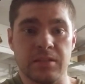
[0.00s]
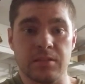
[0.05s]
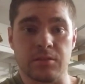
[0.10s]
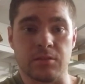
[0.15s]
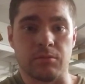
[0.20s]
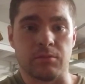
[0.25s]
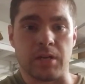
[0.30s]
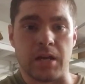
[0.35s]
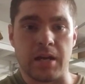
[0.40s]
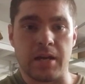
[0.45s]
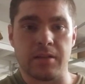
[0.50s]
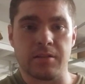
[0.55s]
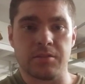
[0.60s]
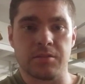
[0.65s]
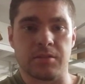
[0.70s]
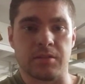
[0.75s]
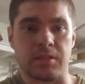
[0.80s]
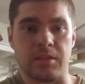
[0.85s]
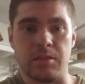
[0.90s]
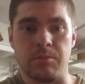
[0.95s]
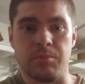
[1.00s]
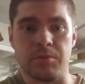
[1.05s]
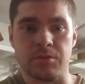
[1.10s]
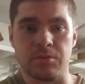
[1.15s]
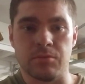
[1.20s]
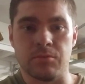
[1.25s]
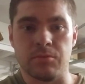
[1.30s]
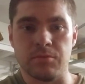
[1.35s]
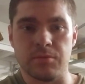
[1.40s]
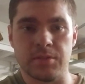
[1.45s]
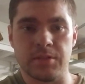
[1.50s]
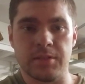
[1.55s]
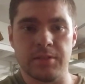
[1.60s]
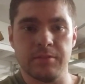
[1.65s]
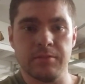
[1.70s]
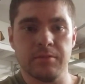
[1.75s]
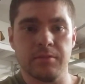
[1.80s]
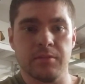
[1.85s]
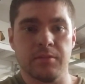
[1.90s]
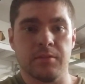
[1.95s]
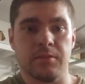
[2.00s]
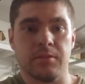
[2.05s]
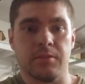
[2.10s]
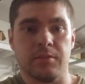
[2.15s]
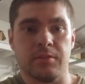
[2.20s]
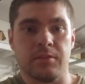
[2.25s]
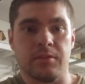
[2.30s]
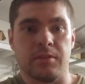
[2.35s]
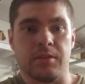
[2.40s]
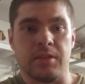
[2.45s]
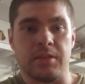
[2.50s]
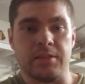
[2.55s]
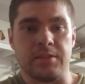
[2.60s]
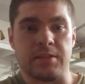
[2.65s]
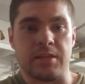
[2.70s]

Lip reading: garage to keep his tools in, is